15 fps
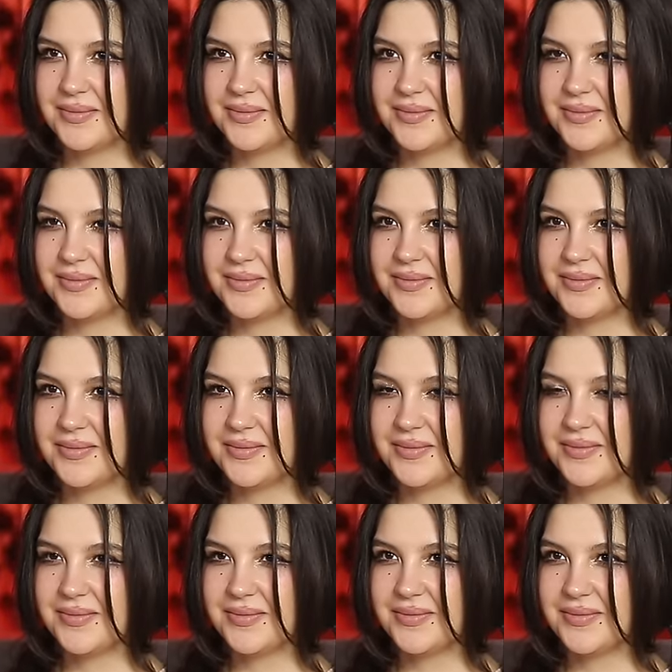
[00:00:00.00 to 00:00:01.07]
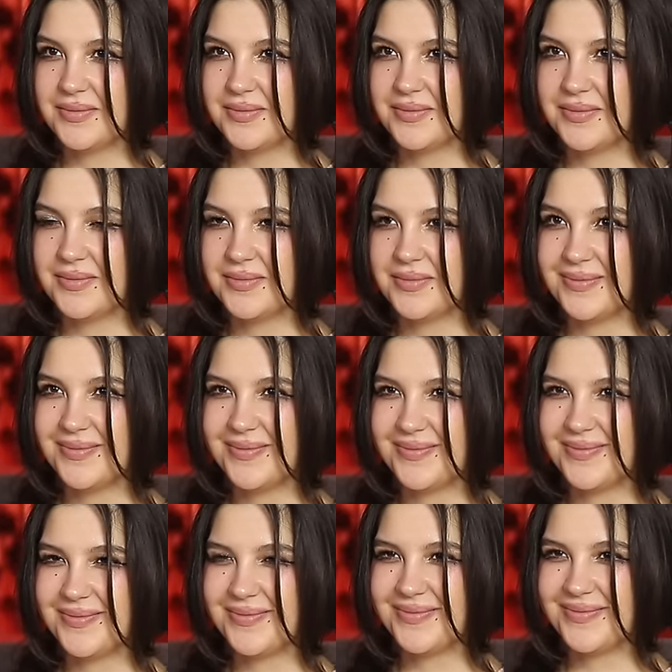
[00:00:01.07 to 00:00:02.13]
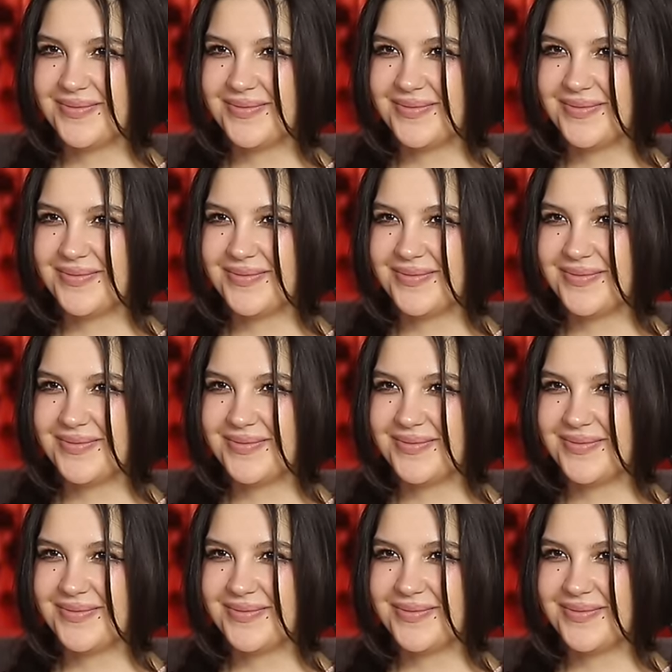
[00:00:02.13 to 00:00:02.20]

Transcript: (not speaking)